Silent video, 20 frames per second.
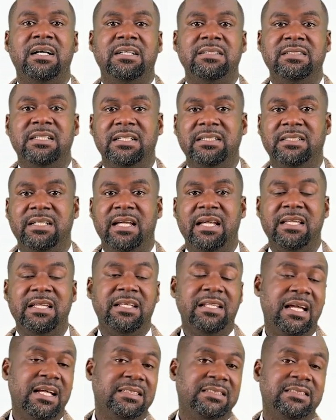
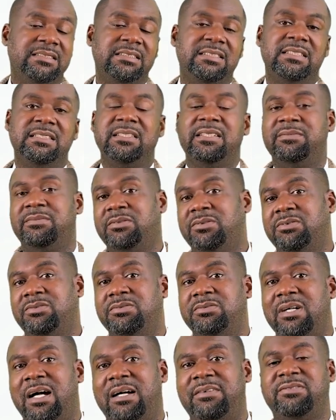the entity is able
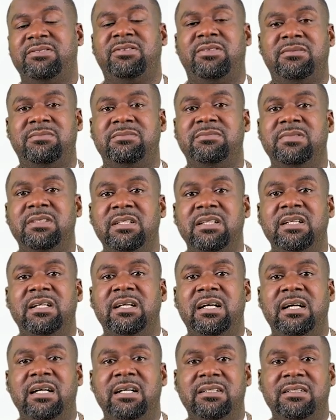to have some
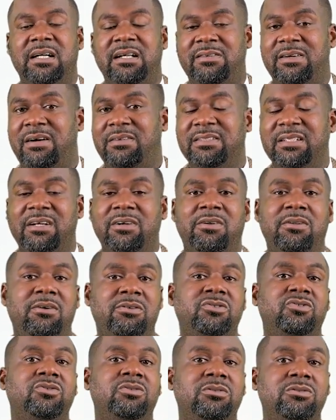
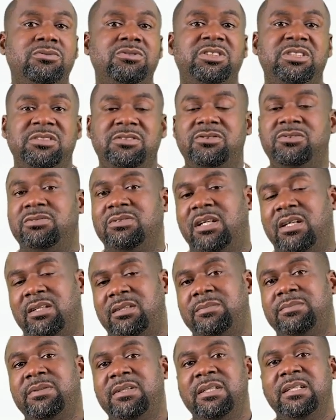around-the-clock solution to
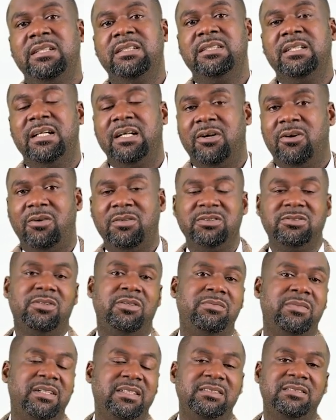help
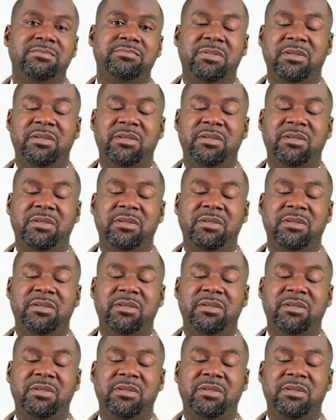customers